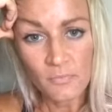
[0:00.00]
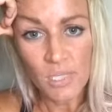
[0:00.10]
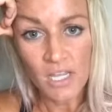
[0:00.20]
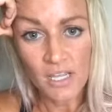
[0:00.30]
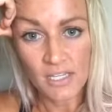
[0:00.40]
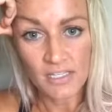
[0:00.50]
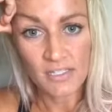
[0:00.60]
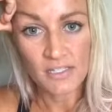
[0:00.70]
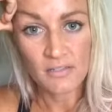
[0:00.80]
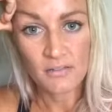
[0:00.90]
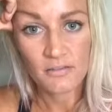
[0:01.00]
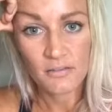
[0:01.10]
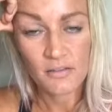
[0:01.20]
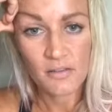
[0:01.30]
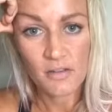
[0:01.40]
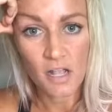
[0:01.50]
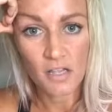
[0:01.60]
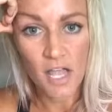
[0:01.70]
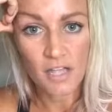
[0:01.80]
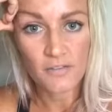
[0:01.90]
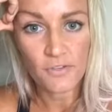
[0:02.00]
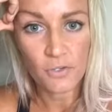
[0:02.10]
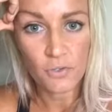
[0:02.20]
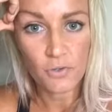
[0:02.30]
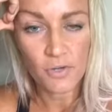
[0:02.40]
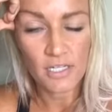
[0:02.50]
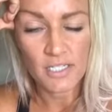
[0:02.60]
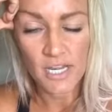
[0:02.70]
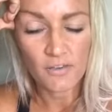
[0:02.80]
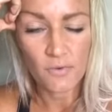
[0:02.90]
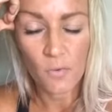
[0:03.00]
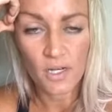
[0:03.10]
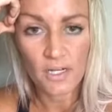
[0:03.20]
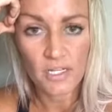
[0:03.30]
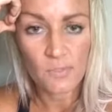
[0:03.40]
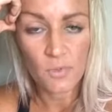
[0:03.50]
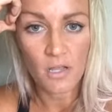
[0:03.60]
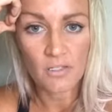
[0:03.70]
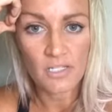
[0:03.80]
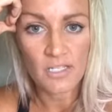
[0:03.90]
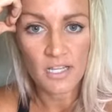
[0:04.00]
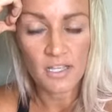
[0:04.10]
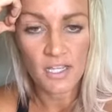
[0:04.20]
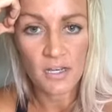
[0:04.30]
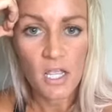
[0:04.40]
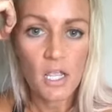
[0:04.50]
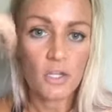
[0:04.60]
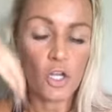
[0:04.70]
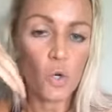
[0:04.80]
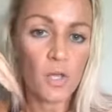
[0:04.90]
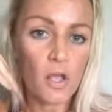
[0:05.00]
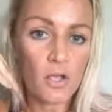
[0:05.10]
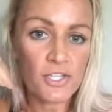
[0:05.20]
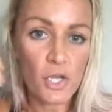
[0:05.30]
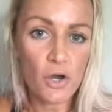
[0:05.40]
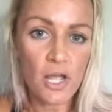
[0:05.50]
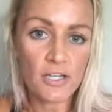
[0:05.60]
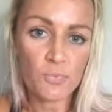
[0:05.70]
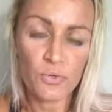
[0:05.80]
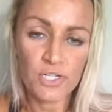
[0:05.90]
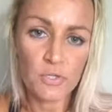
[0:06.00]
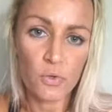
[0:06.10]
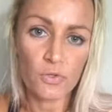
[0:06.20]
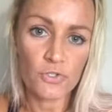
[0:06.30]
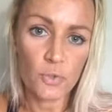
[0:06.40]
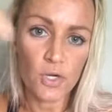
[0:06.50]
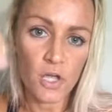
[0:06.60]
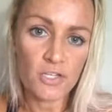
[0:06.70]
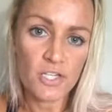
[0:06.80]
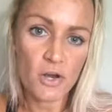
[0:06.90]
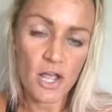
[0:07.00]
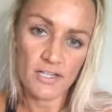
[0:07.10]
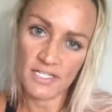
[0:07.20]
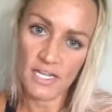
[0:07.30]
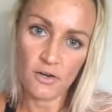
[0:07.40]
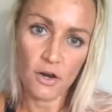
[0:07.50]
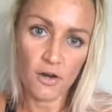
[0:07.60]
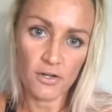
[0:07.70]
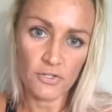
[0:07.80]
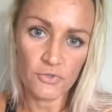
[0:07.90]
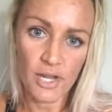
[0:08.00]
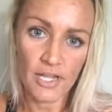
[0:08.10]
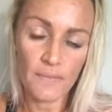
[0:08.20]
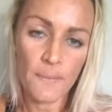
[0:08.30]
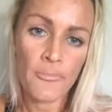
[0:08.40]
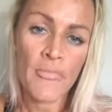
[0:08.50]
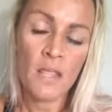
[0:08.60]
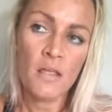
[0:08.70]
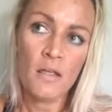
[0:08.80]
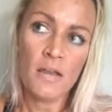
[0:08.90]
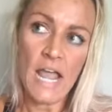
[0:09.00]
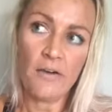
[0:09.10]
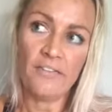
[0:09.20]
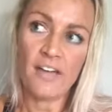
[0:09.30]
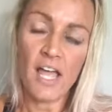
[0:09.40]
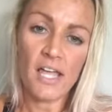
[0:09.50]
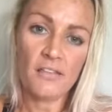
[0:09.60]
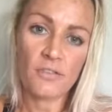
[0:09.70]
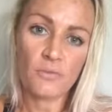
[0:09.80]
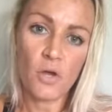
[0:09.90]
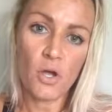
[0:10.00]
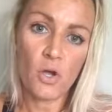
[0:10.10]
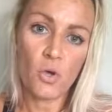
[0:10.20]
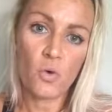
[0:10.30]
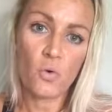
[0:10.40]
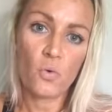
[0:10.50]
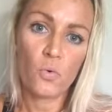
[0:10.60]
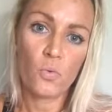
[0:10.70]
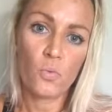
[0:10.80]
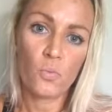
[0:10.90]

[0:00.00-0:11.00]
because a lot of you, and take it for what it is, but I'll just say that, we all start out as preschoolers, or we all start out as kindergartners, right? Now, if I throw